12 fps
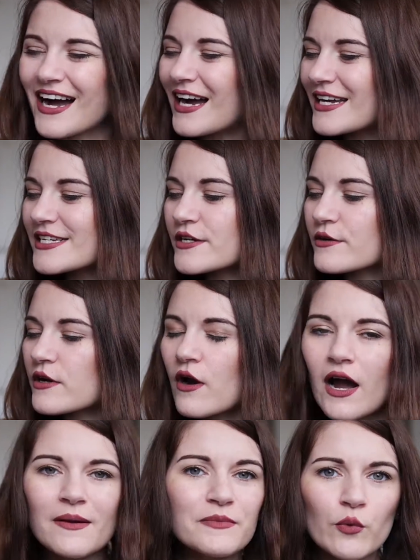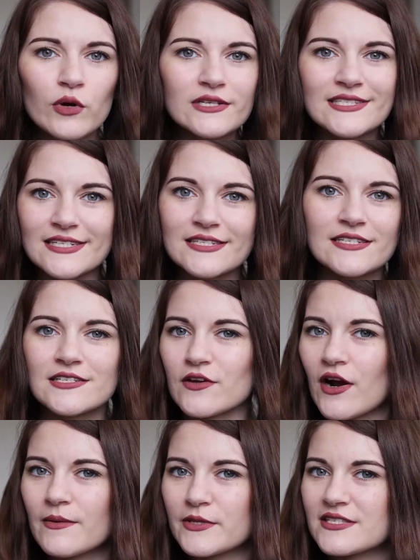I don't know, I'm the worst at
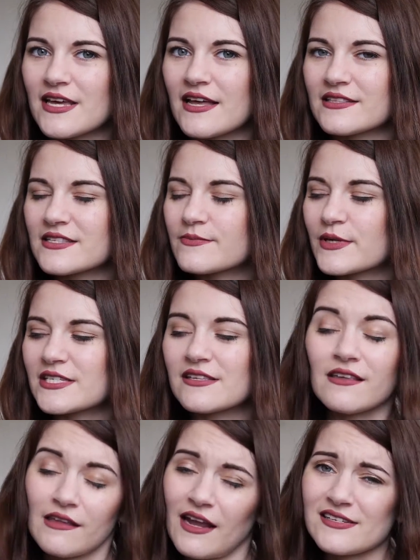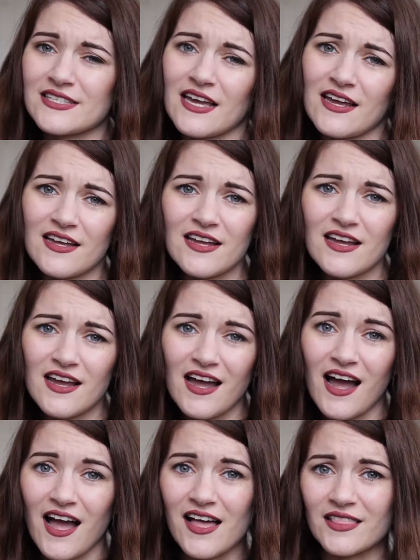describing scents. Basically I say,
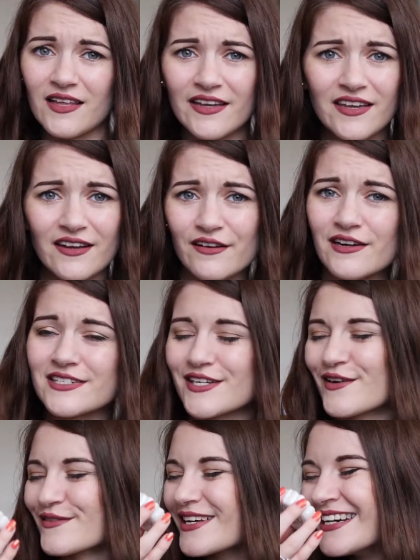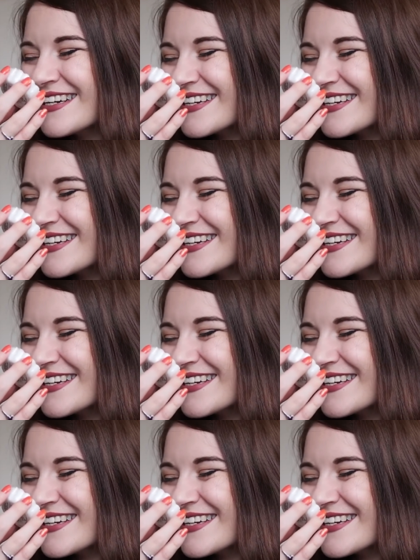I like it or I don't.